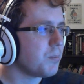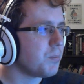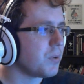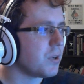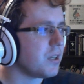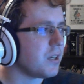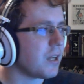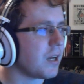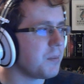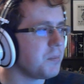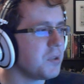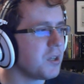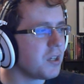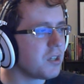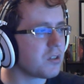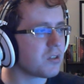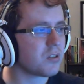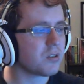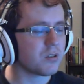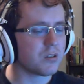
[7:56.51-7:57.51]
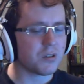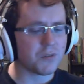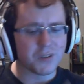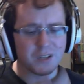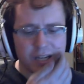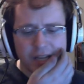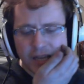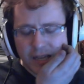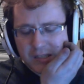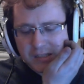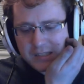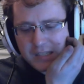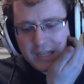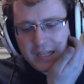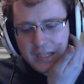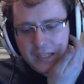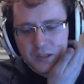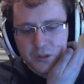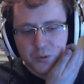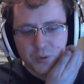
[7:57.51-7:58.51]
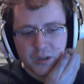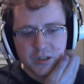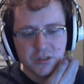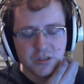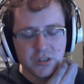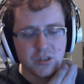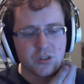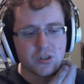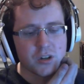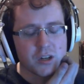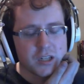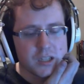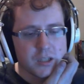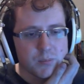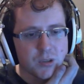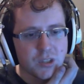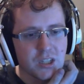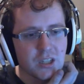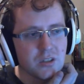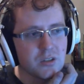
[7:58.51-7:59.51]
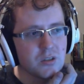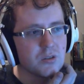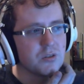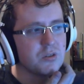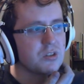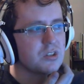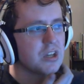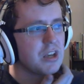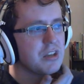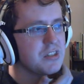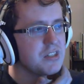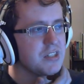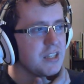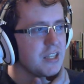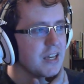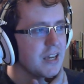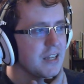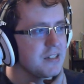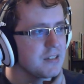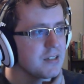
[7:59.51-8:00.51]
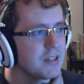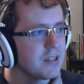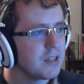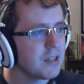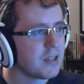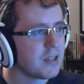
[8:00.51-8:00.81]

but I'm not sure if it has any crazy Johnny potential just yet.